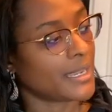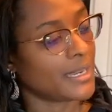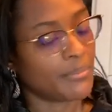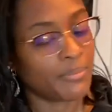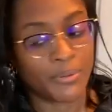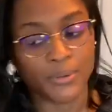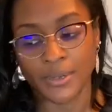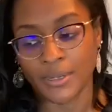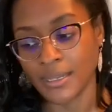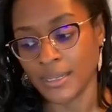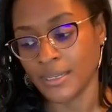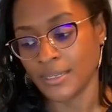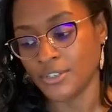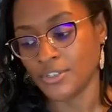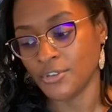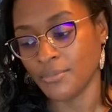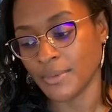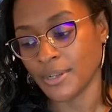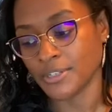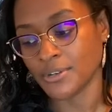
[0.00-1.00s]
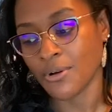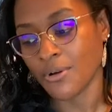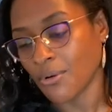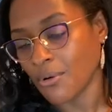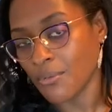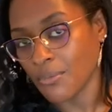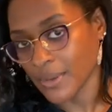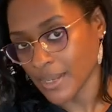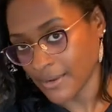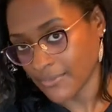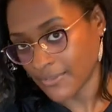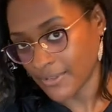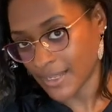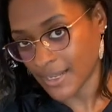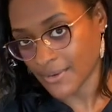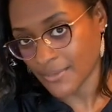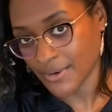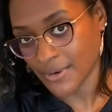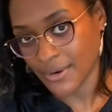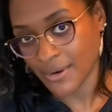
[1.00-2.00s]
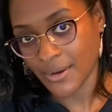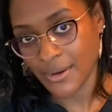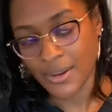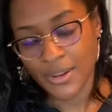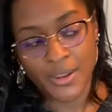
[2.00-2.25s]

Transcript: put in too much whole wheat flour,